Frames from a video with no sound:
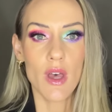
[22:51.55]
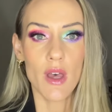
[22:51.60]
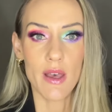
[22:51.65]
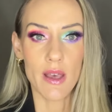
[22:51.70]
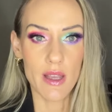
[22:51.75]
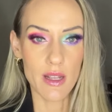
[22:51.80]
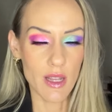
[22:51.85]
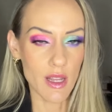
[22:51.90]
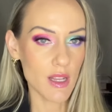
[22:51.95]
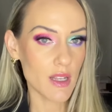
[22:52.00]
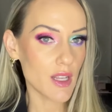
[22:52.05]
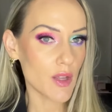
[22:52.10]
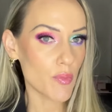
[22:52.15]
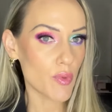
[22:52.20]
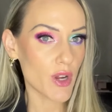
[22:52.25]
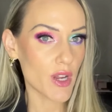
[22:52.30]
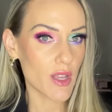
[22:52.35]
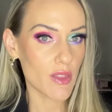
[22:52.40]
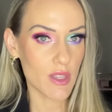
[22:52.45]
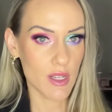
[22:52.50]
an indie
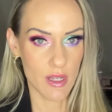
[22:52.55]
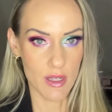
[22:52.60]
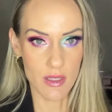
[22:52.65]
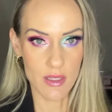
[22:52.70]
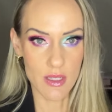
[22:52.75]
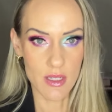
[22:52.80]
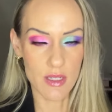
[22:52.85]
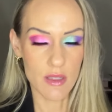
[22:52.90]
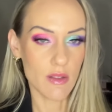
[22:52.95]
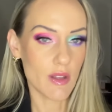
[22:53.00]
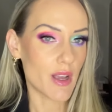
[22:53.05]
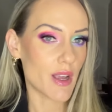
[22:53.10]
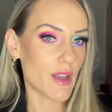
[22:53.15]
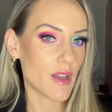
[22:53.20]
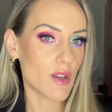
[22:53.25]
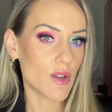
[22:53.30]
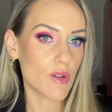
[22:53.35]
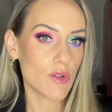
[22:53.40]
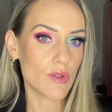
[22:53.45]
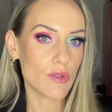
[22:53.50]
brand that isn't like
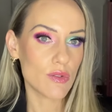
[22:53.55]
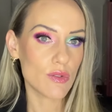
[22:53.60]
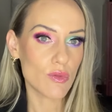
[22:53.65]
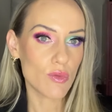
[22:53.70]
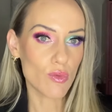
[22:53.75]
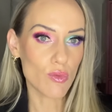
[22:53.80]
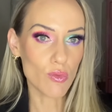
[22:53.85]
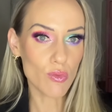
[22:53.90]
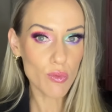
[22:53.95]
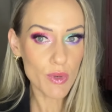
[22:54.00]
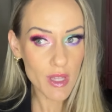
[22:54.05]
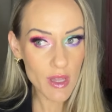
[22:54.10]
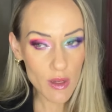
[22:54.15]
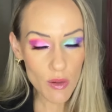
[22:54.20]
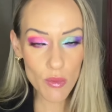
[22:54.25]
really,